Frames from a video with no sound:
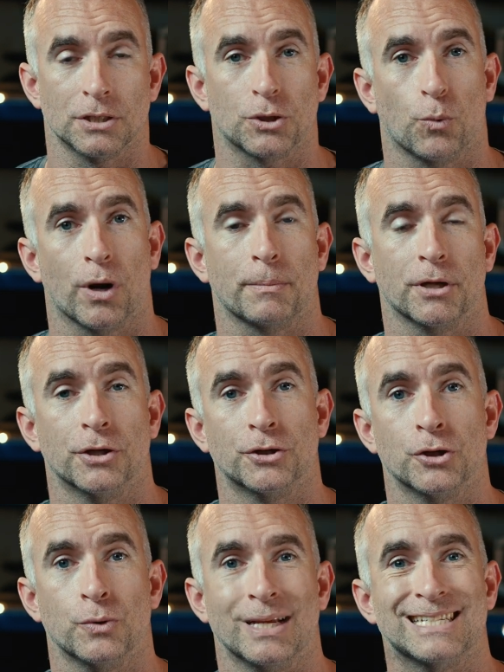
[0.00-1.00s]
So what I'm going to
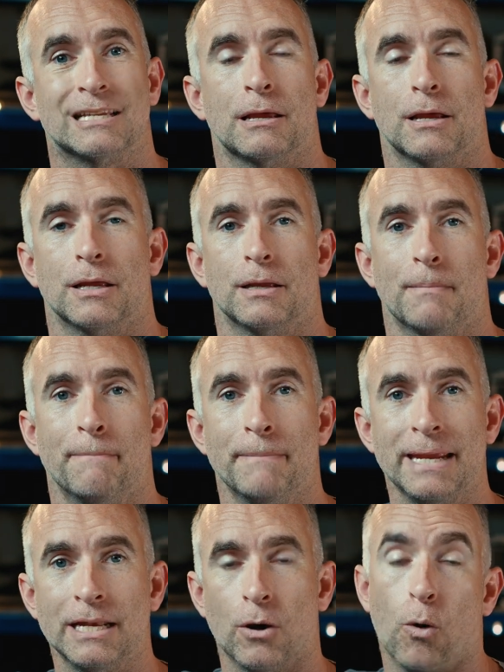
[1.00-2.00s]
do is
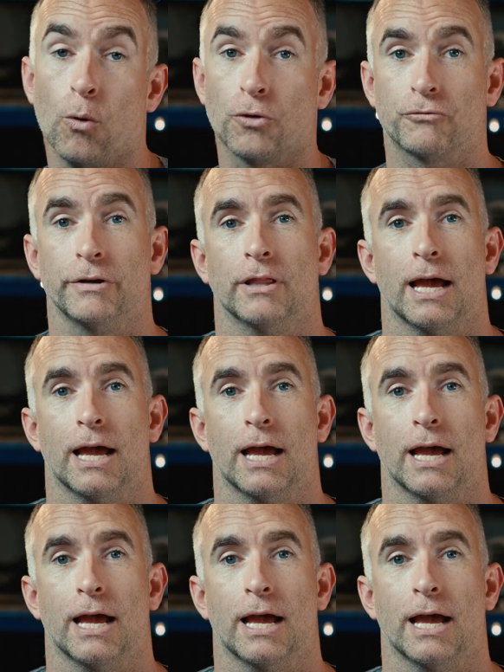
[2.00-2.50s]
meter all three